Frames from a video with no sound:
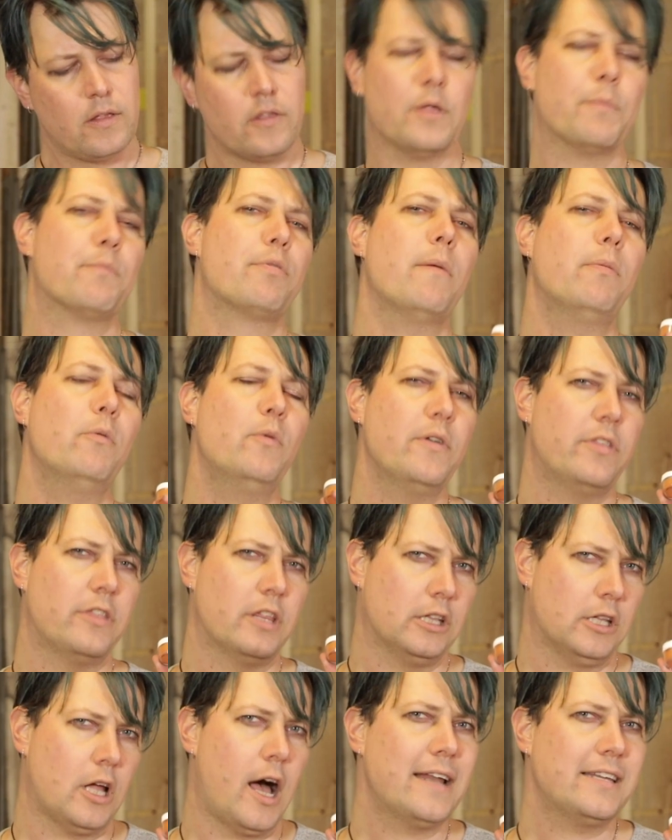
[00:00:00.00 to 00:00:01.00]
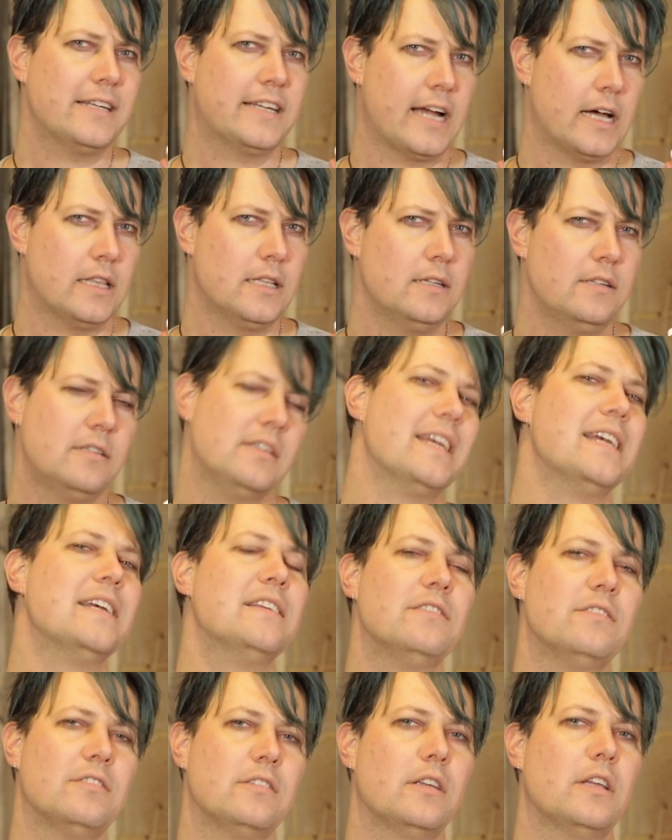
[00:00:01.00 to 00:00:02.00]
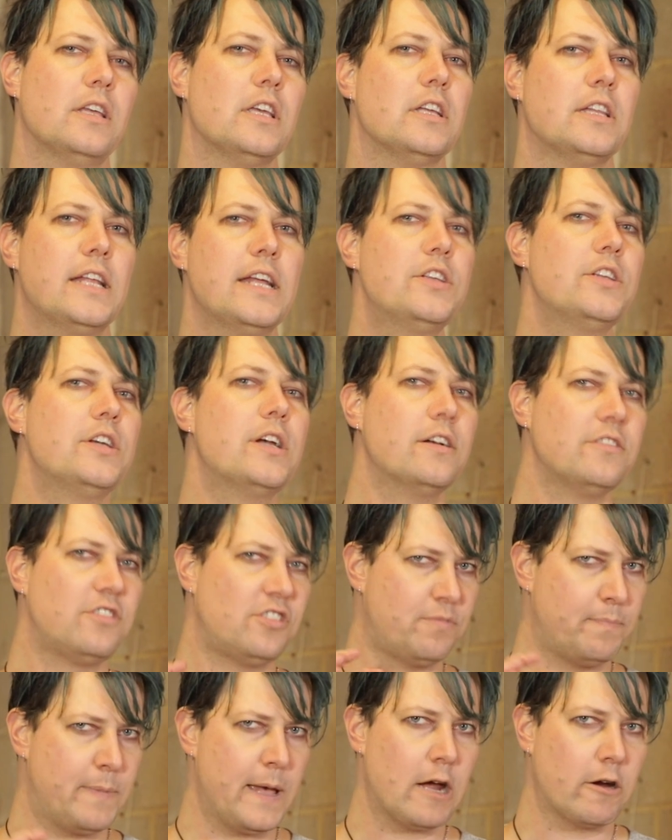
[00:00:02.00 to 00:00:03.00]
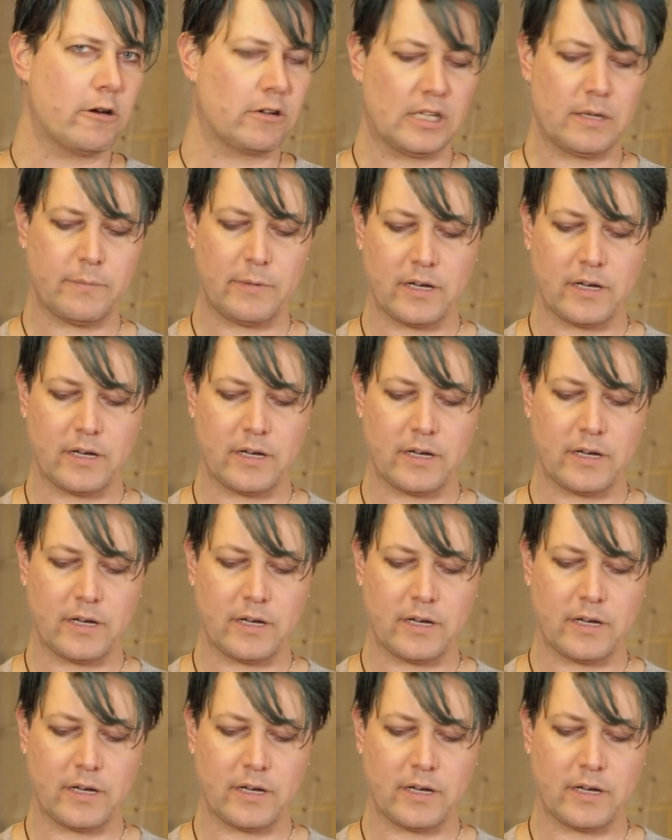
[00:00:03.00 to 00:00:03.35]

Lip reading: The problem with the lighter colors is you need to go sparingly,